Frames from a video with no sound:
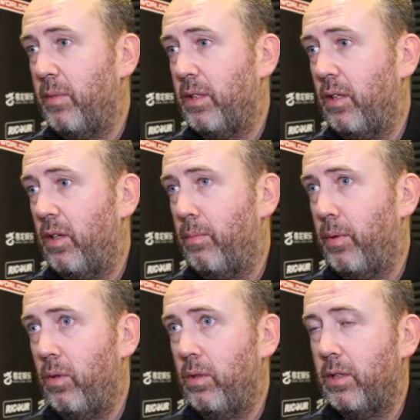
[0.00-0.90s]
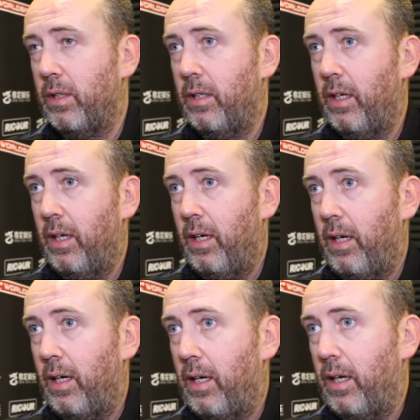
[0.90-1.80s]
Missed a lot of balls, and
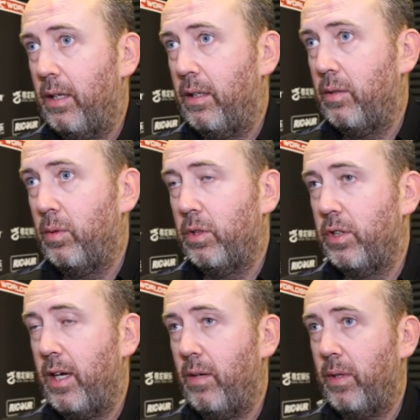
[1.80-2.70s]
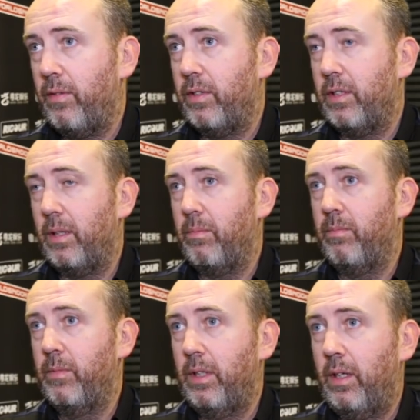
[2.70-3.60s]
and towards the end went for some